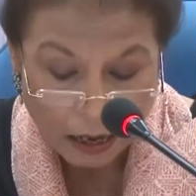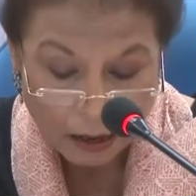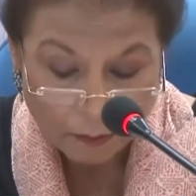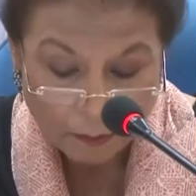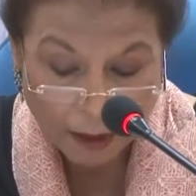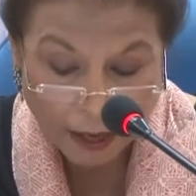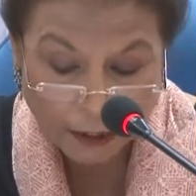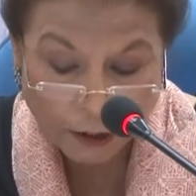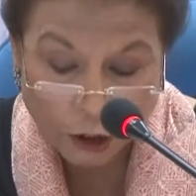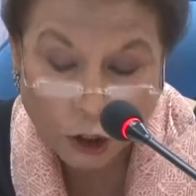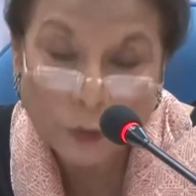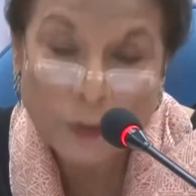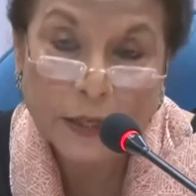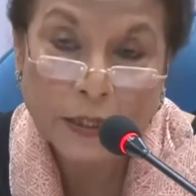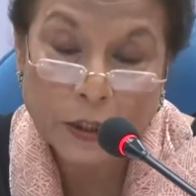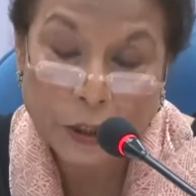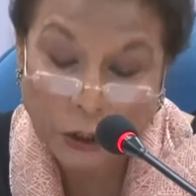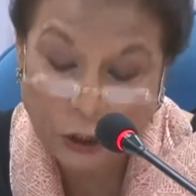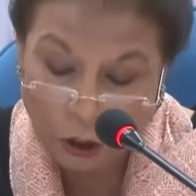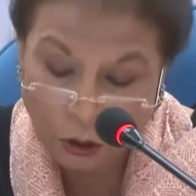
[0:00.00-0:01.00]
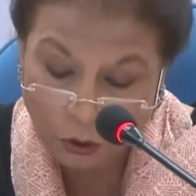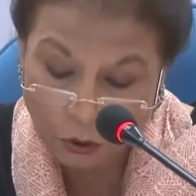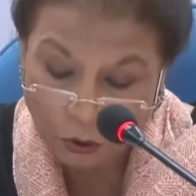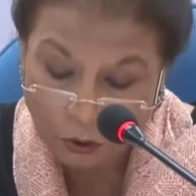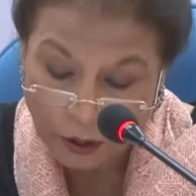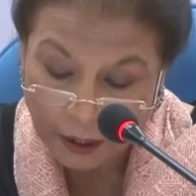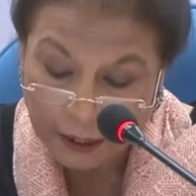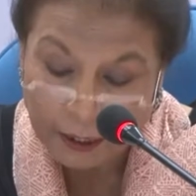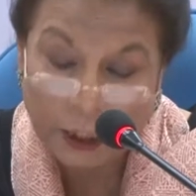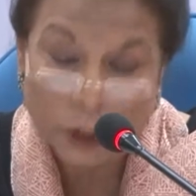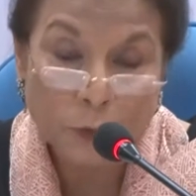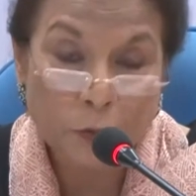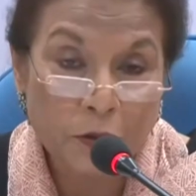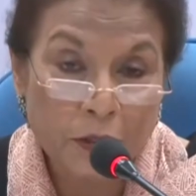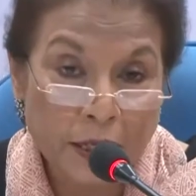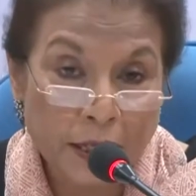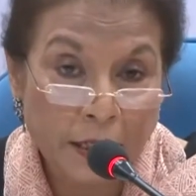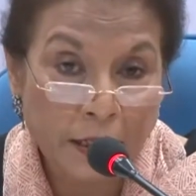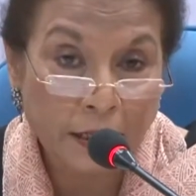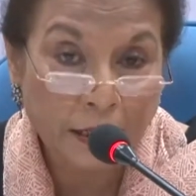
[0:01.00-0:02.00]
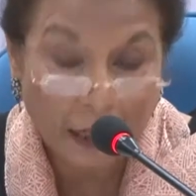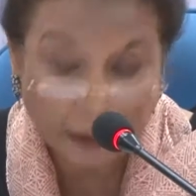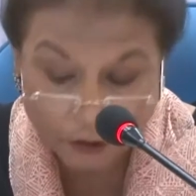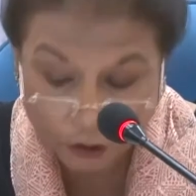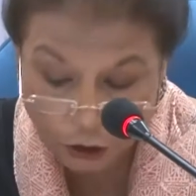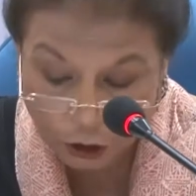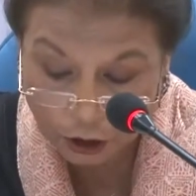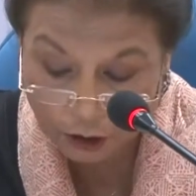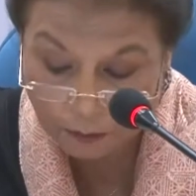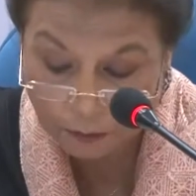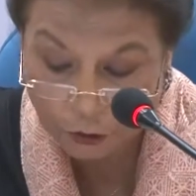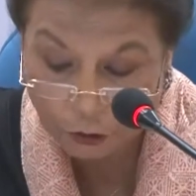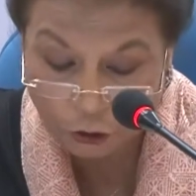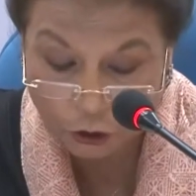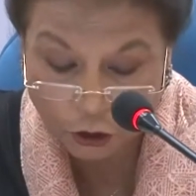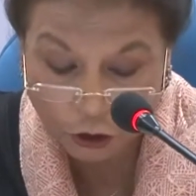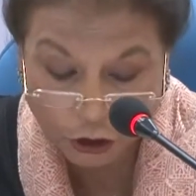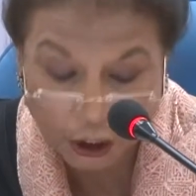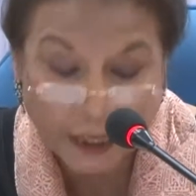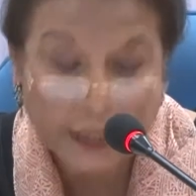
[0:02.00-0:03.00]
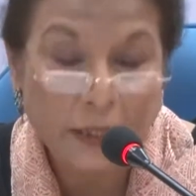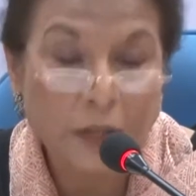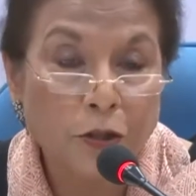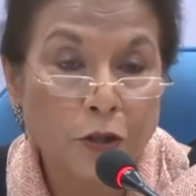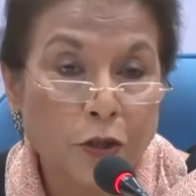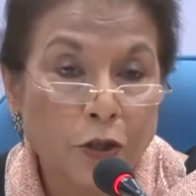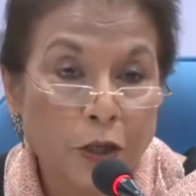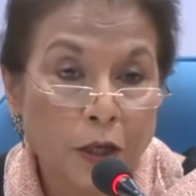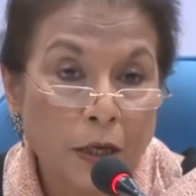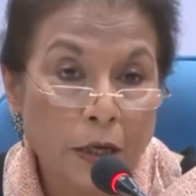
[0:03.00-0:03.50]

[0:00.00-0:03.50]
by doing so, it would encourage them to change